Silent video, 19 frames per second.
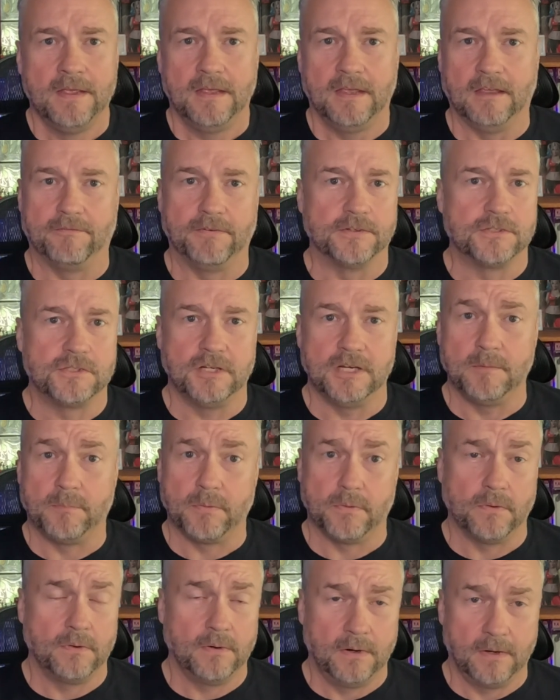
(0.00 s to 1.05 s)
If it's
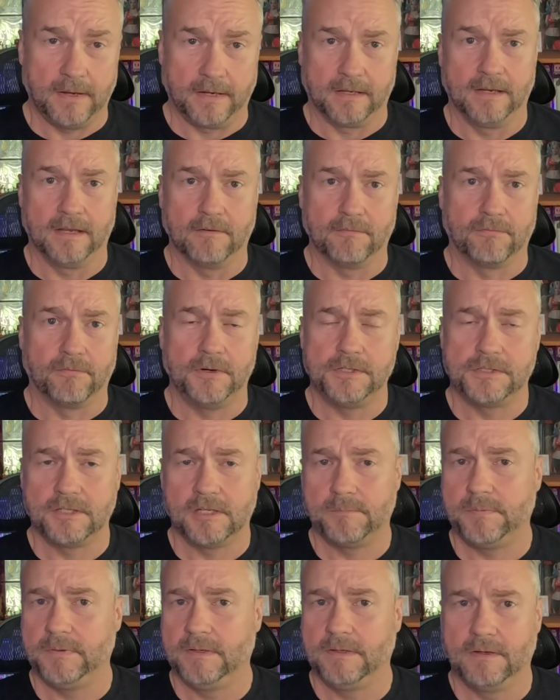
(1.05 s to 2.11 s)
cheaper, I can get free
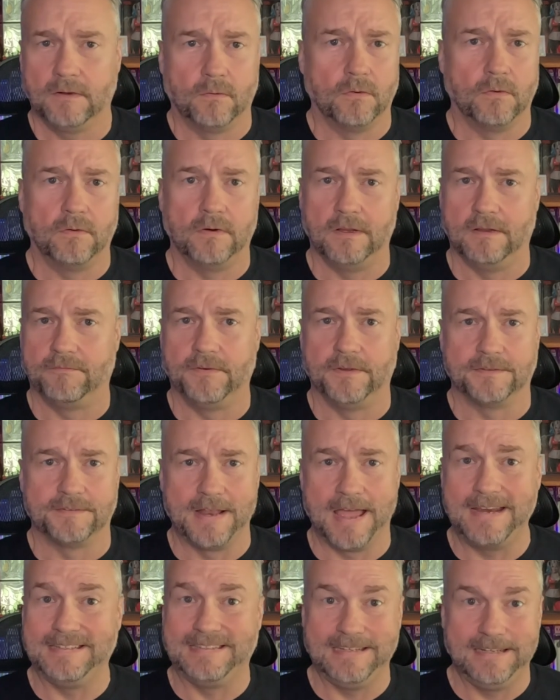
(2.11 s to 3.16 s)
shipping, or if it's
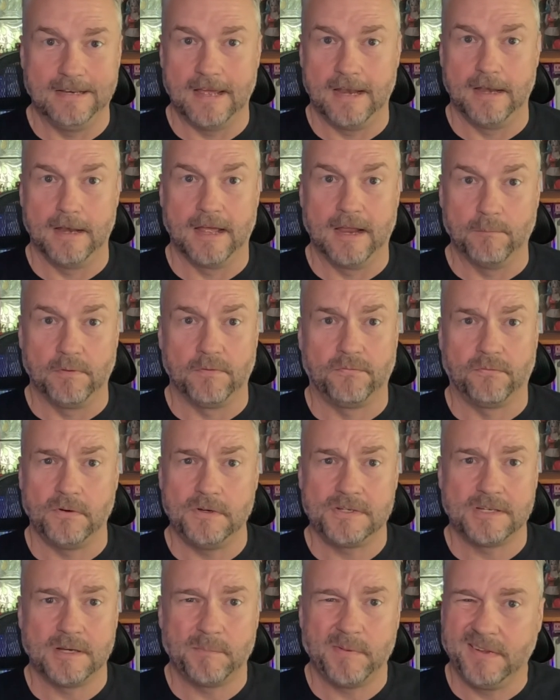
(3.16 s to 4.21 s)
$19.99 with free
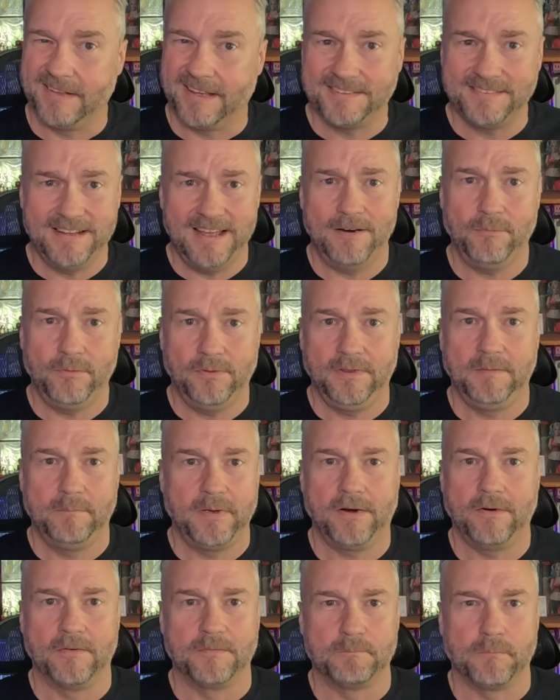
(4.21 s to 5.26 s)
shipping, that's not really a
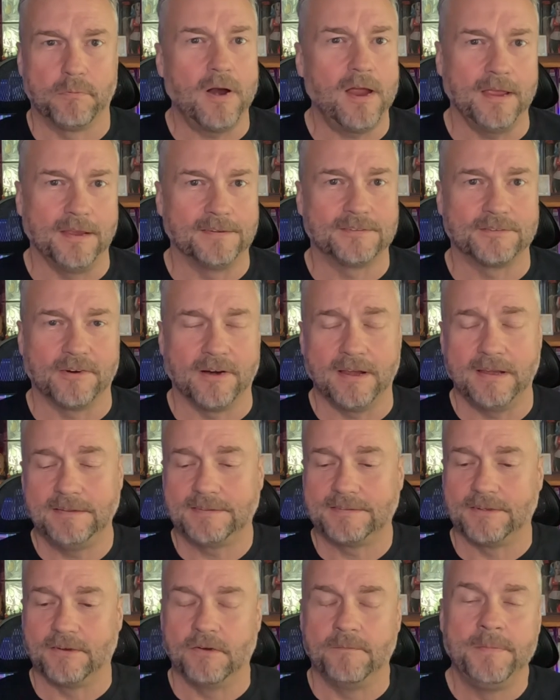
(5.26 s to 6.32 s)
better price, right?
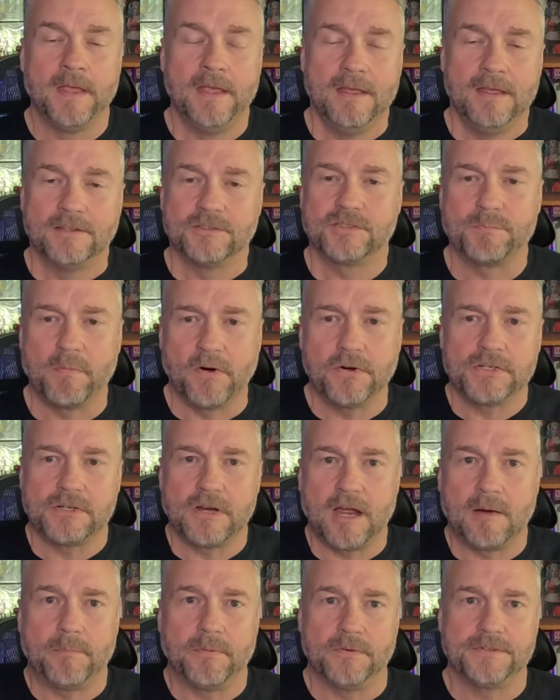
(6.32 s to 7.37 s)
So smart
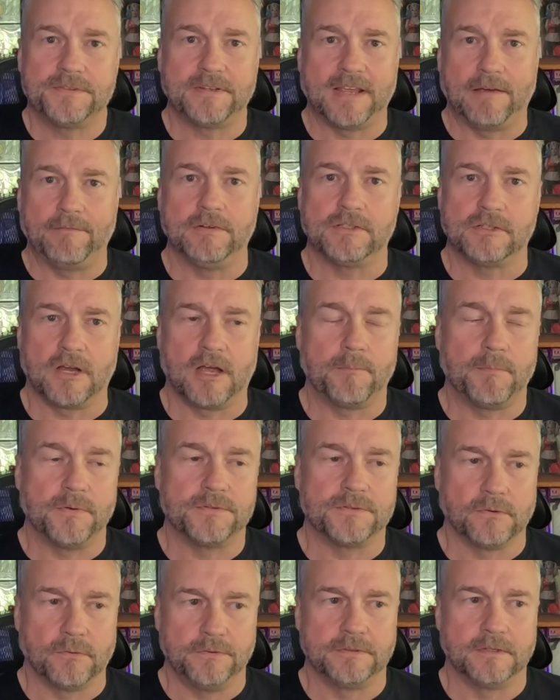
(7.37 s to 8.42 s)
shoppers, savvy
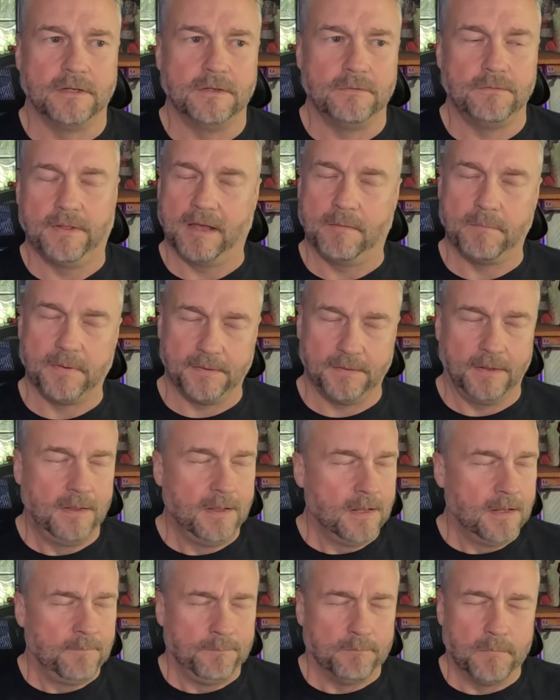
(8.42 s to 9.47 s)
shoppers are always going to do that, but
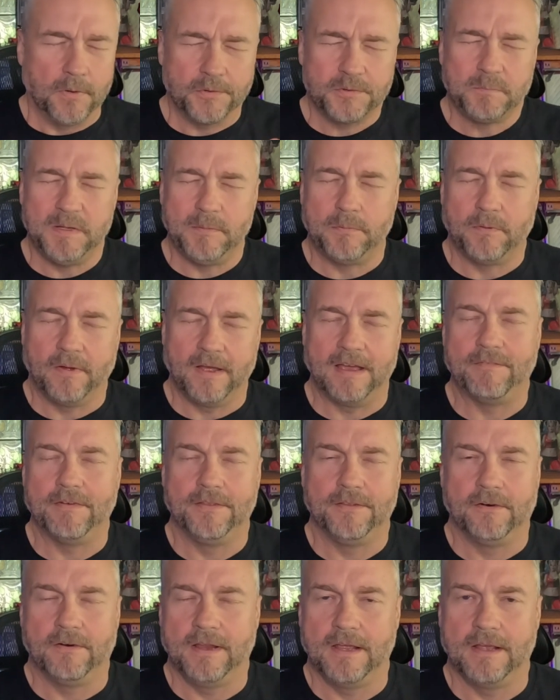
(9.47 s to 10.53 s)
most people have it
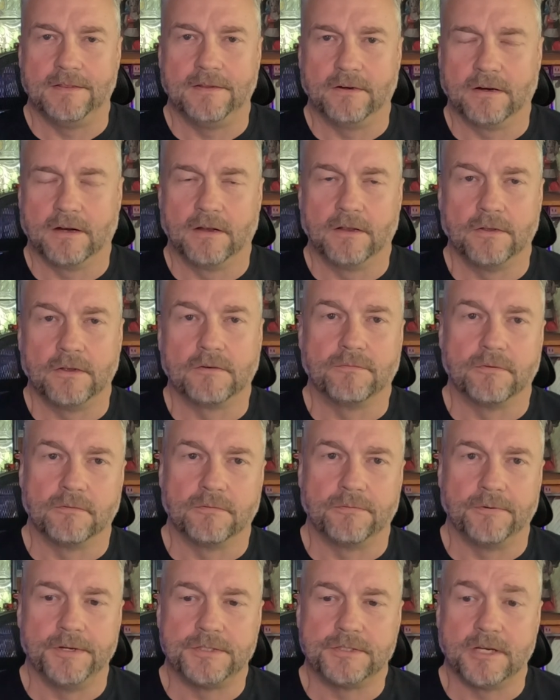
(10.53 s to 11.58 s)
in their head they're going to look for
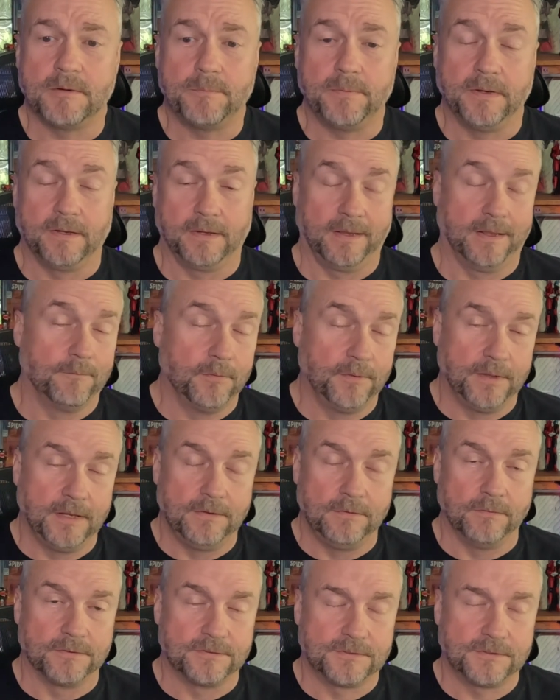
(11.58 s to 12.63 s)
free shipping, and when they
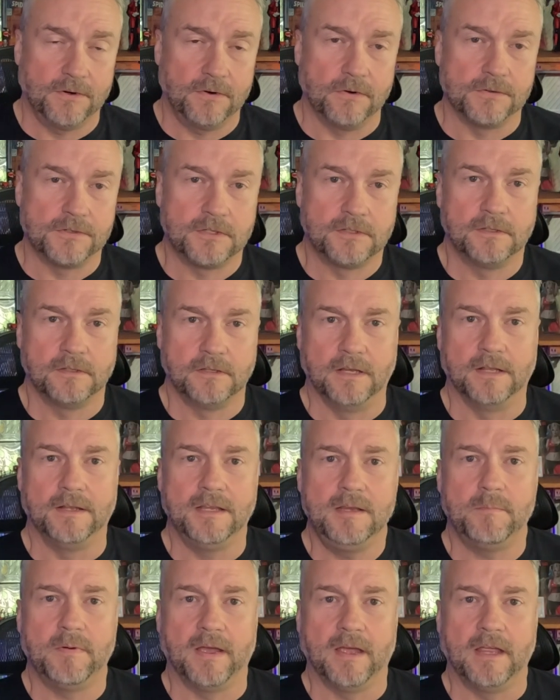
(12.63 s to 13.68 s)
do a search in
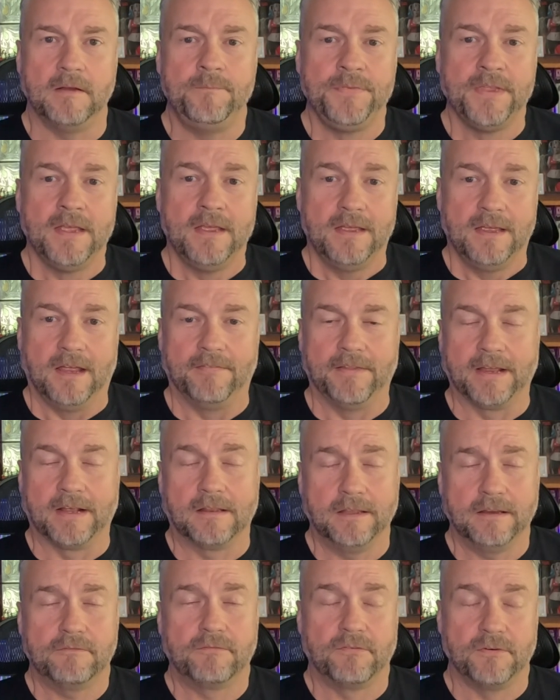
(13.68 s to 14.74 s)
eBay and they
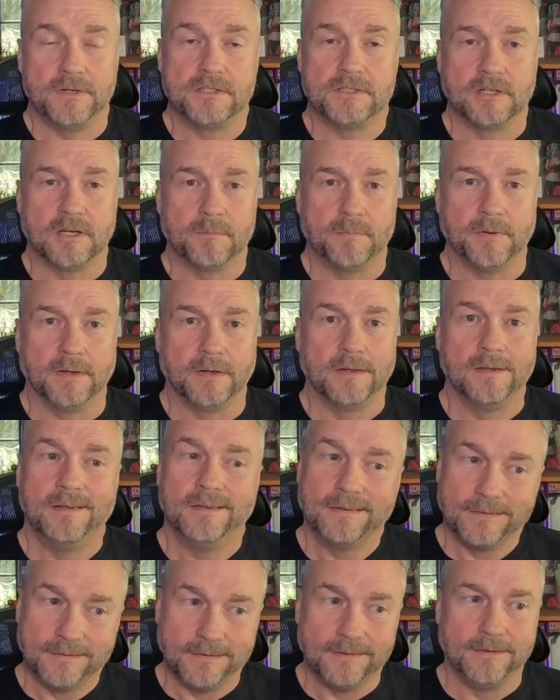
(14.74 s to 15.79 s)
click free shipping,
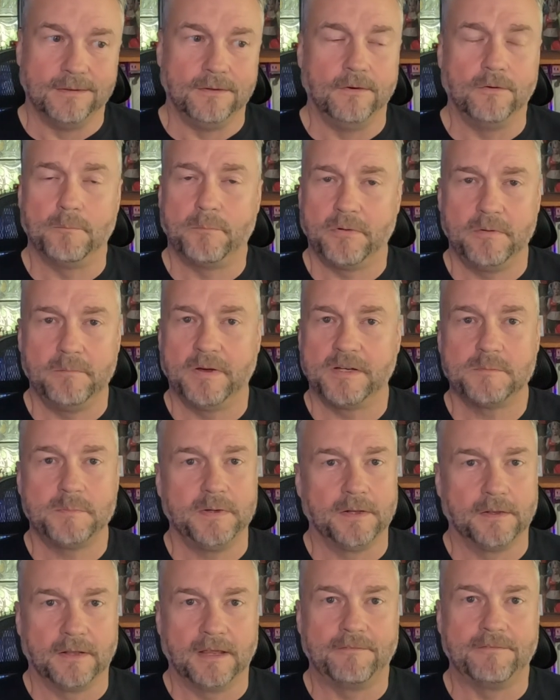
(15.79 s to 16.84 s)
you're pretty much
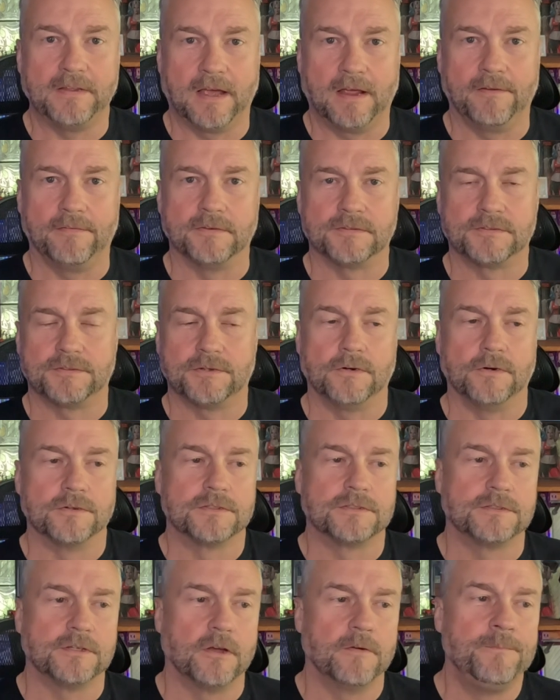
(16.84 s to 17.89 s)
being left out of the
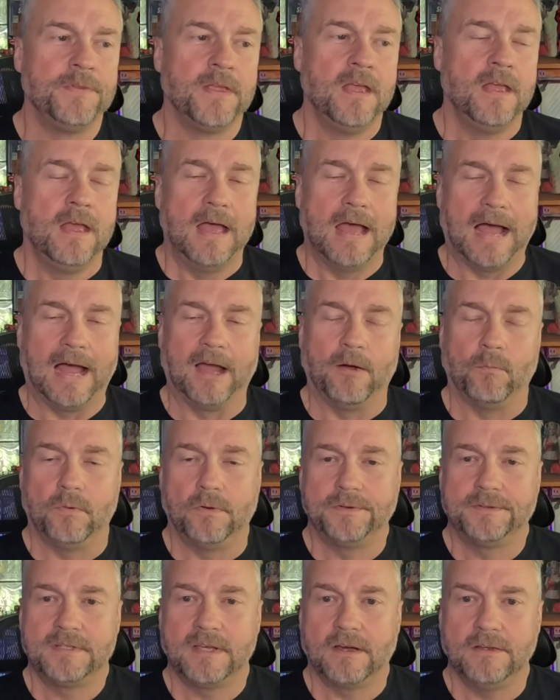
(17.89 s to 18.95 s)
search. So I
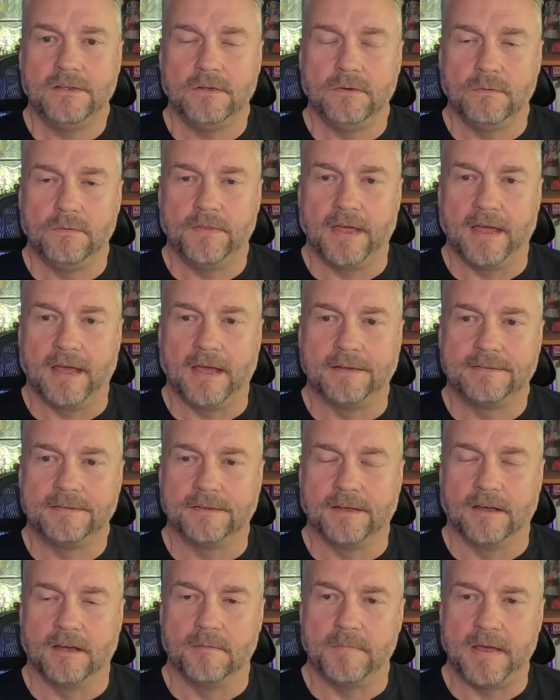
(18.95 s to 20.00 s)
will tell you that
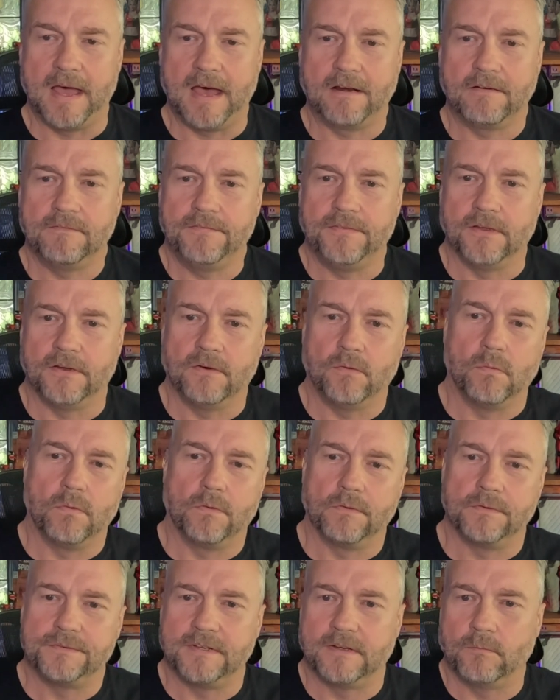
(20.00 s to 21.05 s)
out of the
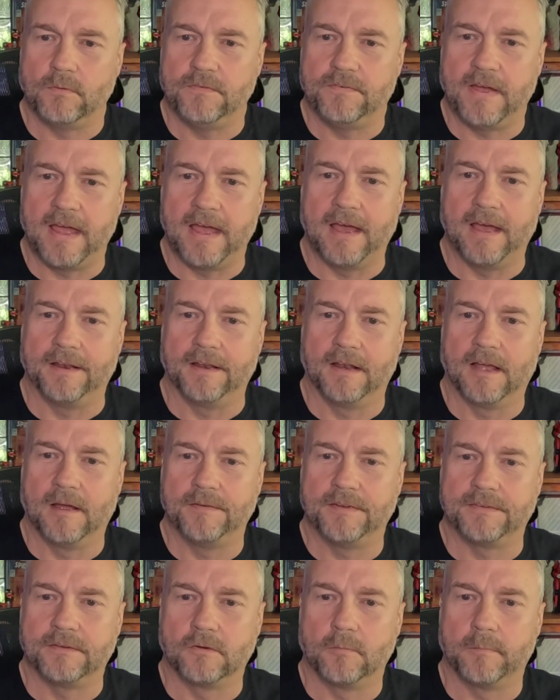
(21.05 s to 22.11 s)
orders that we've had, and I
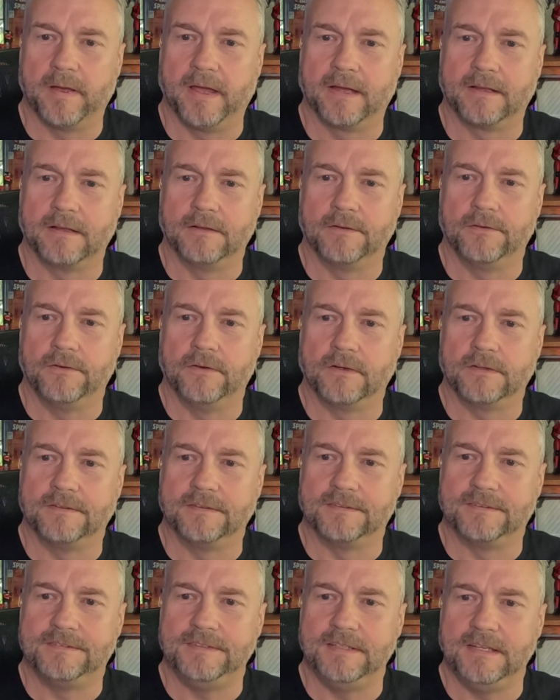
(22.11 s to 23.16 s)
have to go back and look
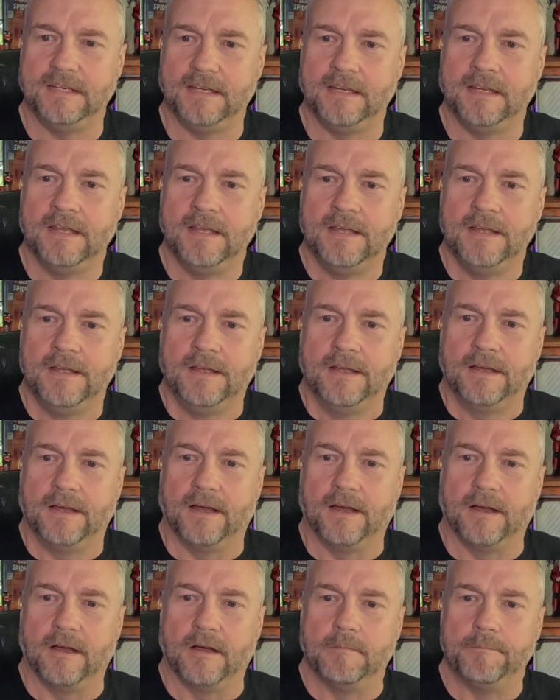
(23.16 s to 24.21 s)
to see,
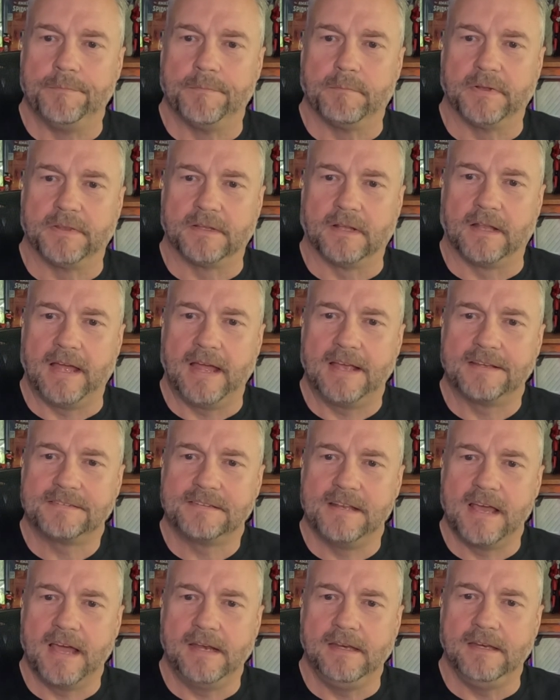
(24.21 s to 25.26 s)
but the
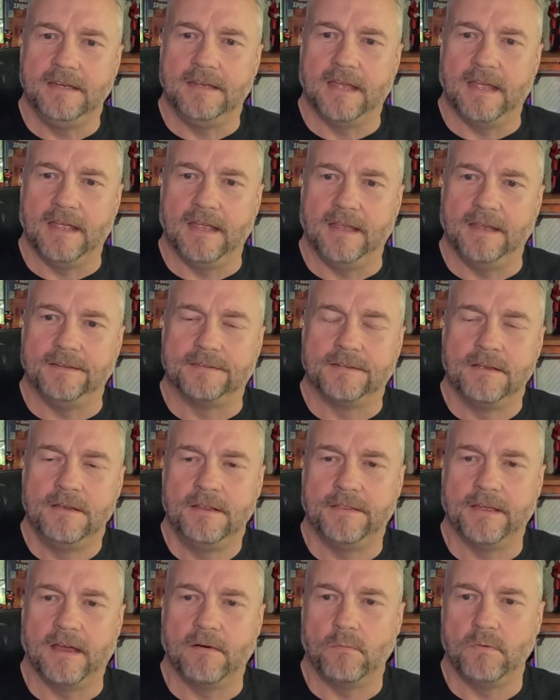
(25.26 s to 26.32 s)
last 90 days
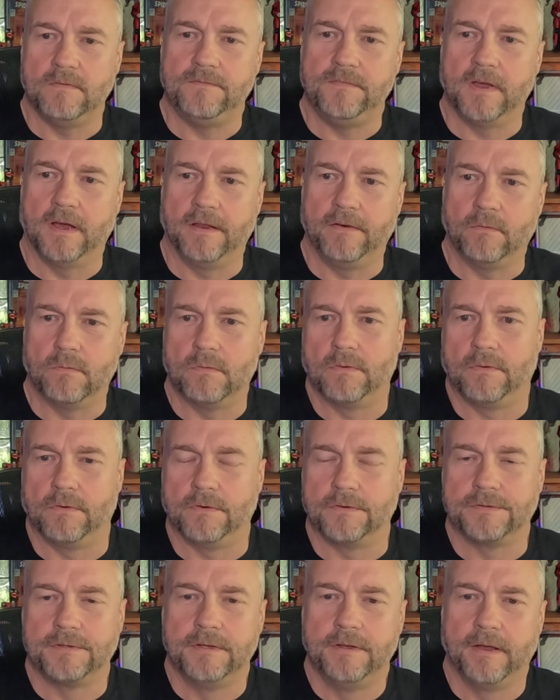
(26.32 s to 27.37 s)
that we've done
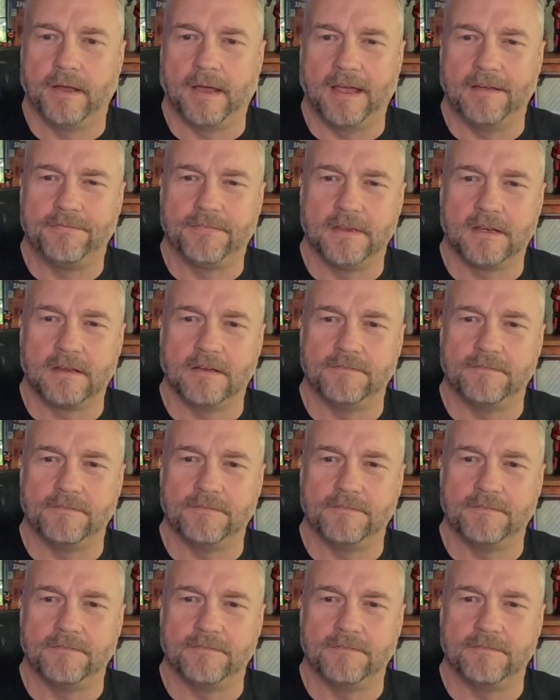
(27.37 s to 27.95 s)
orders, I think